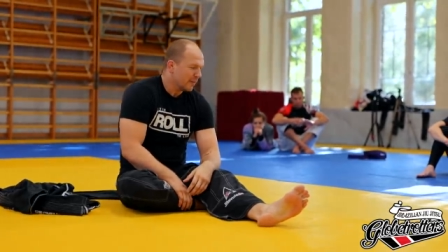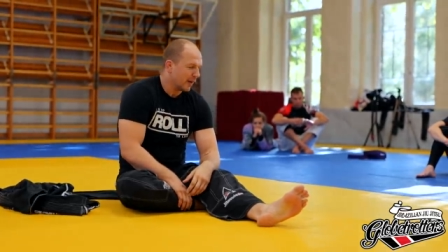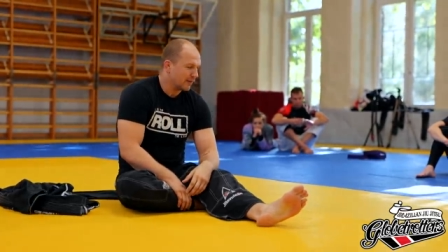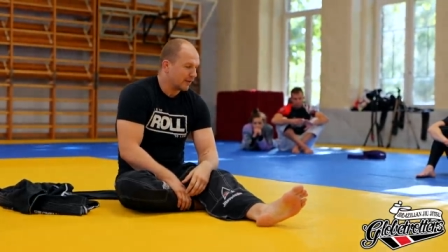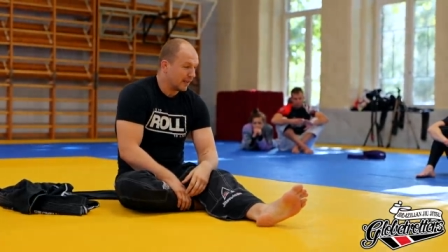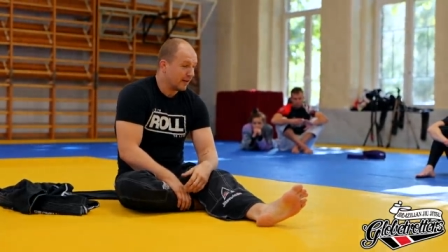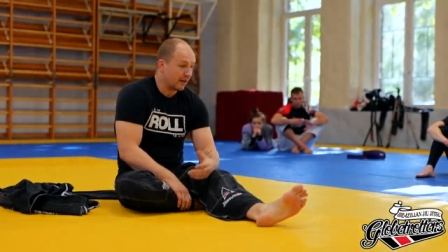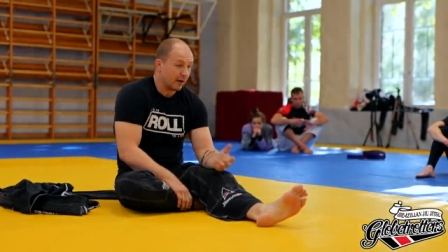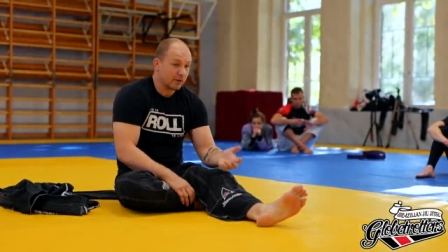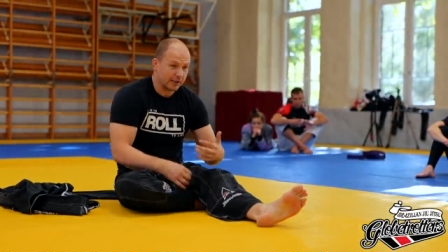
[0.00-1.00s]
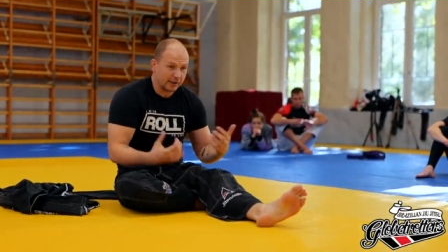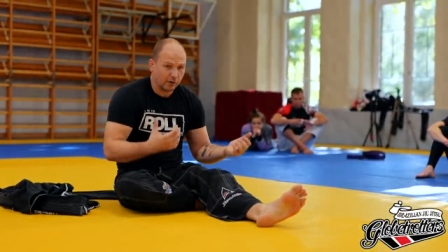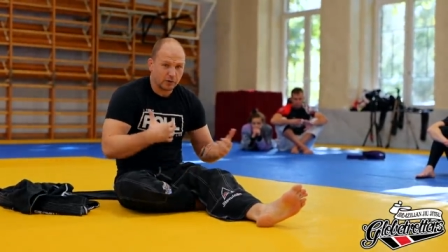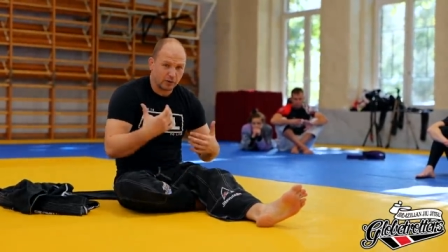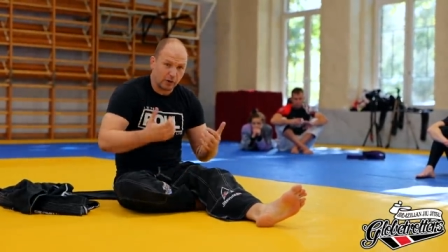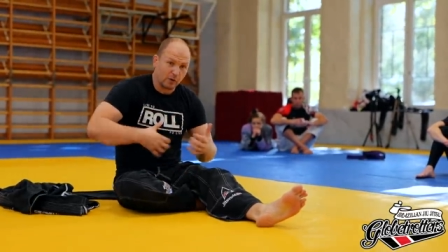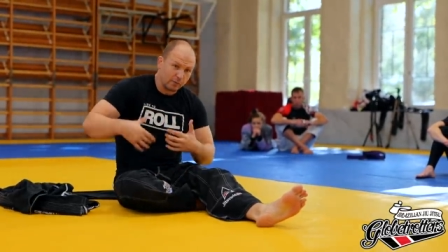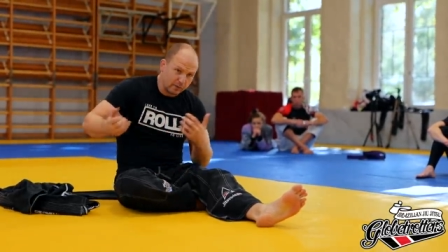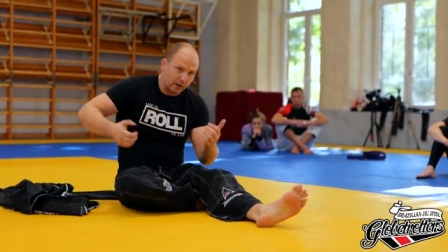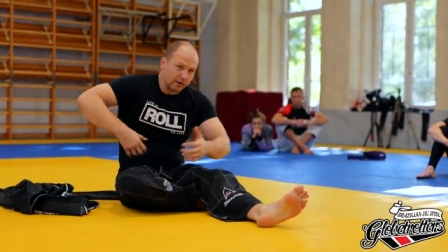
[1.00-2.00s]
But he, I was saying also, you know,
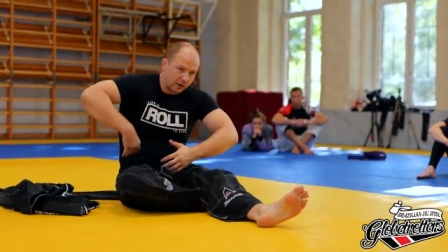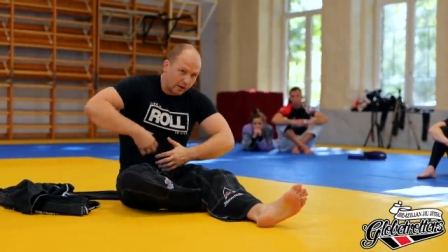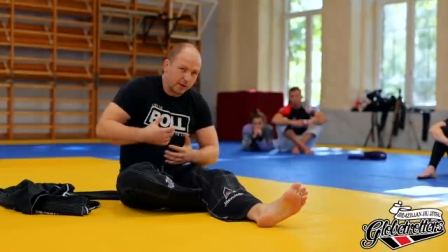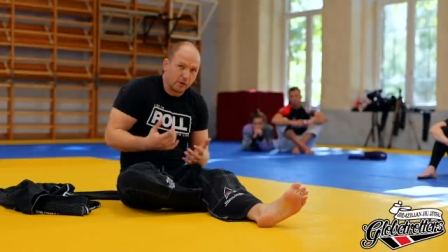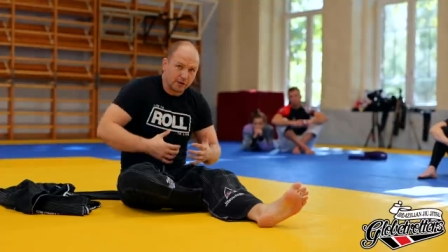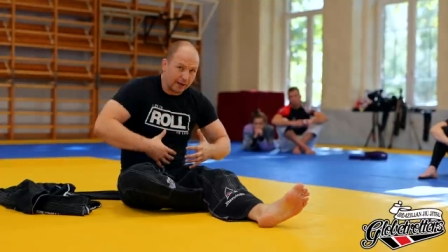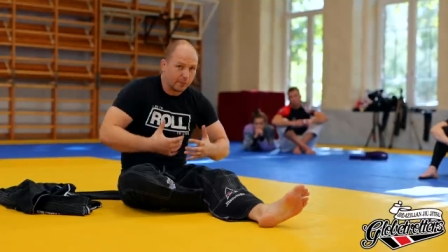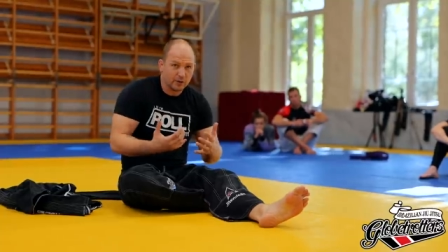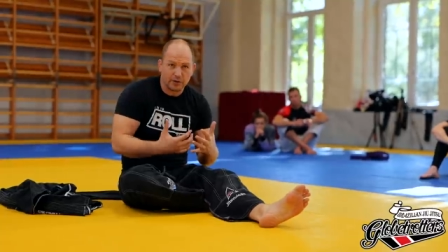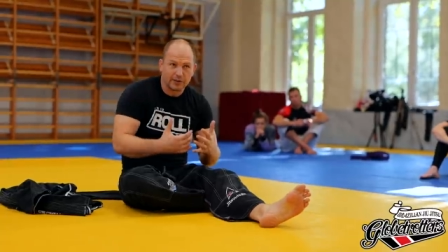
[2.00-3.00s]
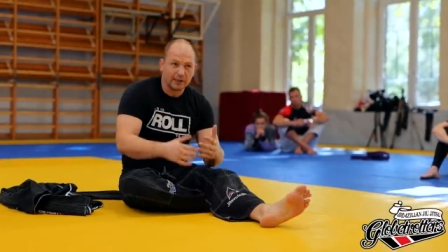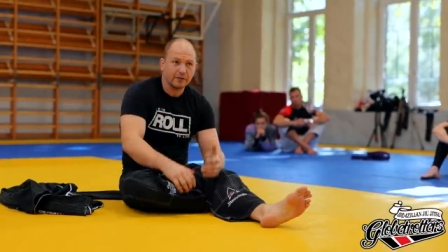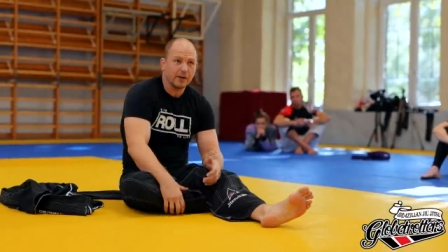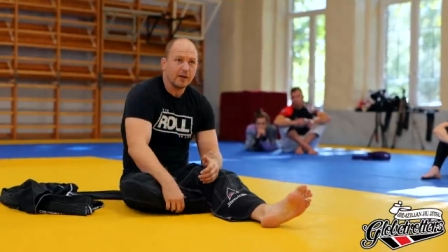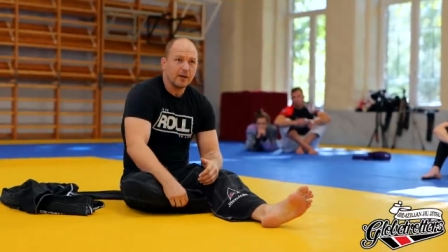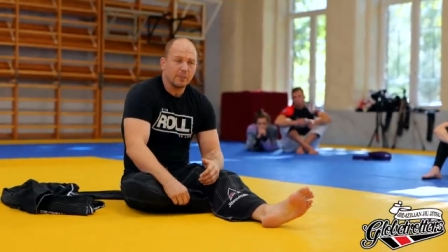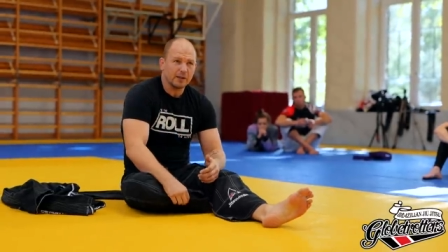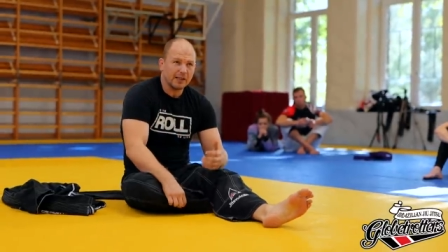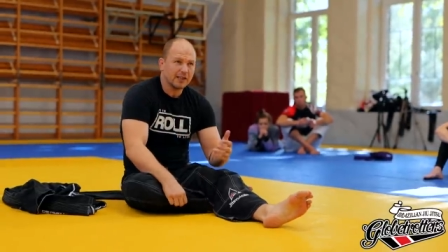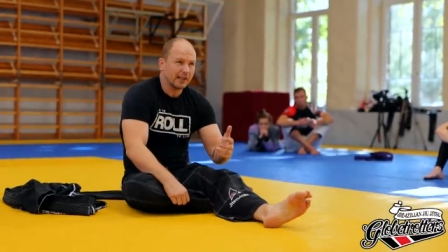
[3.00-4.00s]
under underhooks and elbows and stuff,
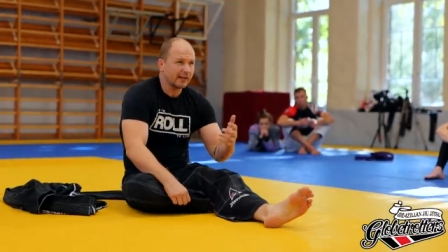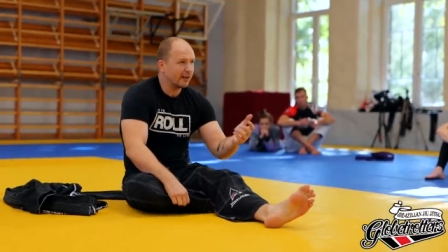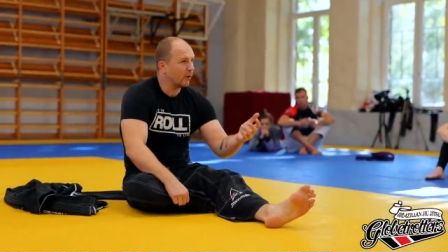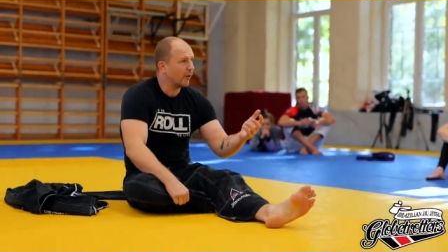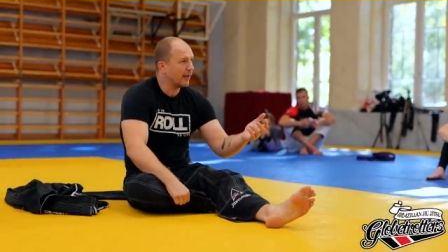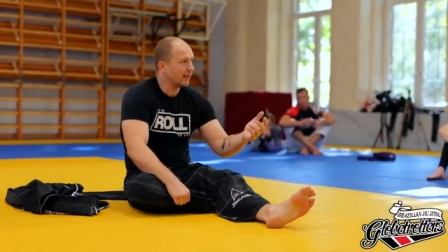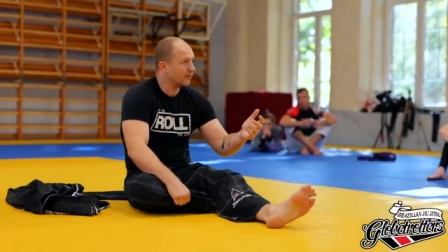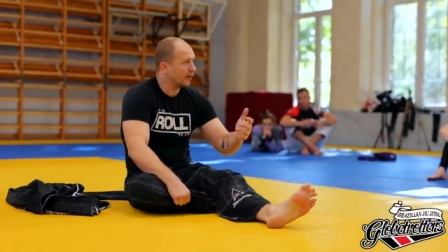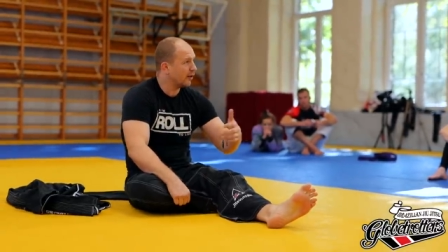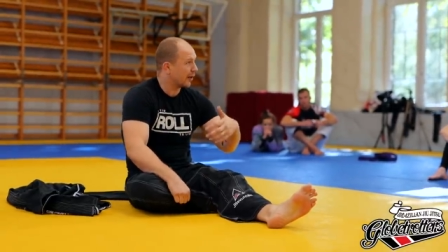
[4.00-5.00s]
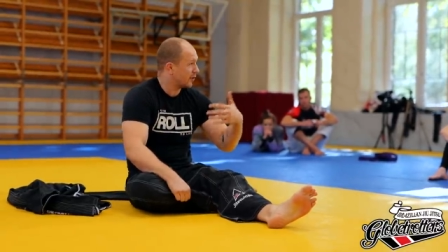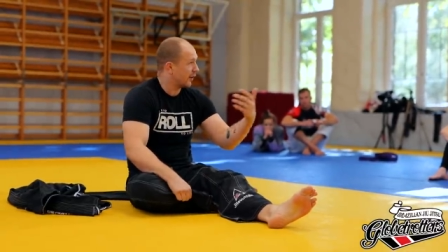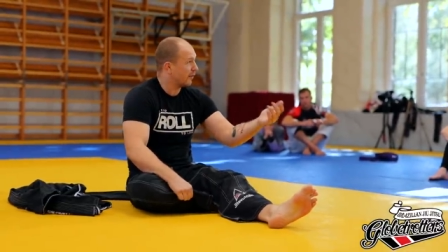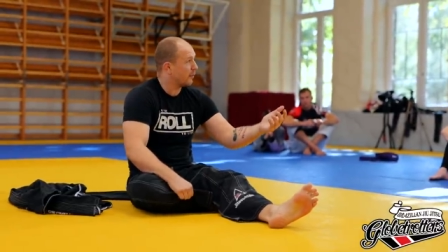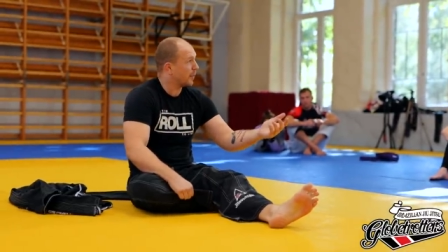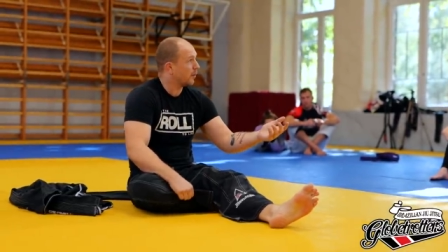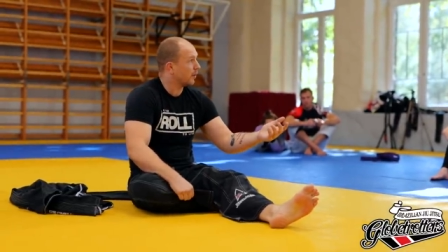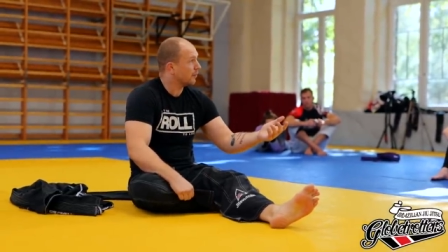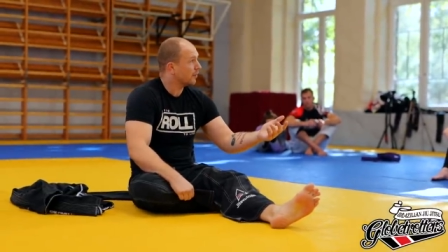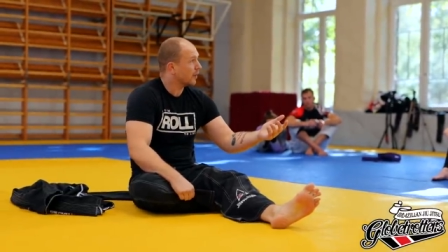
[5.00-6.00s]
but he said it in a way that really resonated with people.